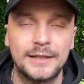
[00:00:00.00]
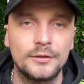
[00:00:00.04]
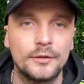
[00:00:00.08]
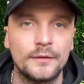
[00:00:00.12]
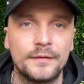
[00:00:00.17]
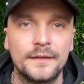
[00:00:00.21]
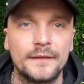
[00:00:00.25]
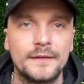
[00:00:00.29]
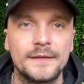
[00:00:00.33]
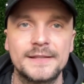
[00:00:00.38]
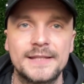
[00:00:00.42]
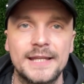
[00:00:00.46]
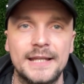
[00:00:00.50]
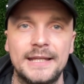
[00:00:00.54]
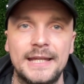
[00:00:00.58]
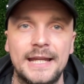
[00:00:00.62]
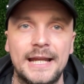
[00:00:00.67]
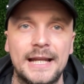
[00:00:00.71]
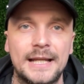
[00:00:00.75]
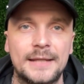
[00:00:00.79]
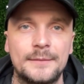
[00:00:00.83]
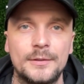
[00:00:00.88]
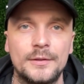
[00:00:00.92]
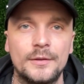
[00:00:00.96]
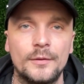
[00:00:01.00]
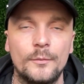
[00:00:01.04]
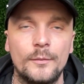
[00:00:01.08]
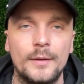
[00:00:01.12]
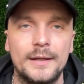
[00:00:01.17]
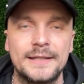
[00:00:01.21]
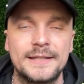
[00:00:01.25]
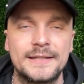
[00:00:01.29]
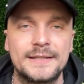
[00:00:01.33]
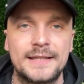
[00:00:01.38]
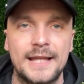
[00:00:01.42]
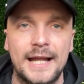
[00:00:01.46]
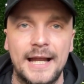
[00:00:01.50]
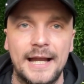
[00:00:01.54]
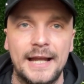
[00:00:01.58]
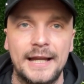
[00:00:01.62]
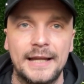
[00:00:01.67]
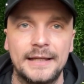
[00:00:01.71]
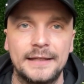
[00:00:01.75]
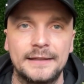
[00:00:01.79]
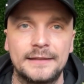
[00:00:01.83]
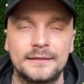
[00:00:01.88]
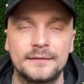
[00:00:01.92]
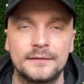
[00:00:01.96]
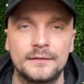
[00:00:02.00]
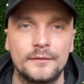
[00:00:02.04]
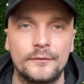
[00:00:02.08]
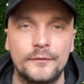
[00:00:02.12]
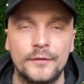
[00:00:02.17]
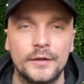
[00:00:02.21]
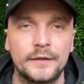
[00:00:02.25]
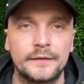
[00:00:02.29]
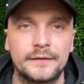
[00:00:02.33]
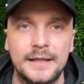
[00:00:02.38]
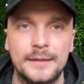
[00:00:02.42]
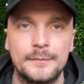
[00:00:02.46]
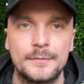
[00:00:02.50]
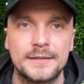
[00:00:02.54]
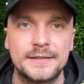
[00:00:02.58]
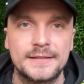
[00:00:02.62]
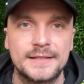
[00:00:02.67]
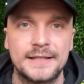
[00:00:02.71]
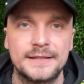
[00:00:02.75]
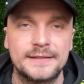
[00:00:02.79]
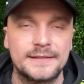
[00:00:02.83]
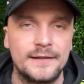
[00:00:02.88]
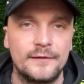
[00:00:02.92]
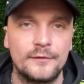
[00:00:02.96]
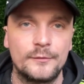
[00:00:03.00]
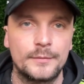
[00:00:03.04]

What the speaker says: I don't think there's any argument that when he started the first game of the season,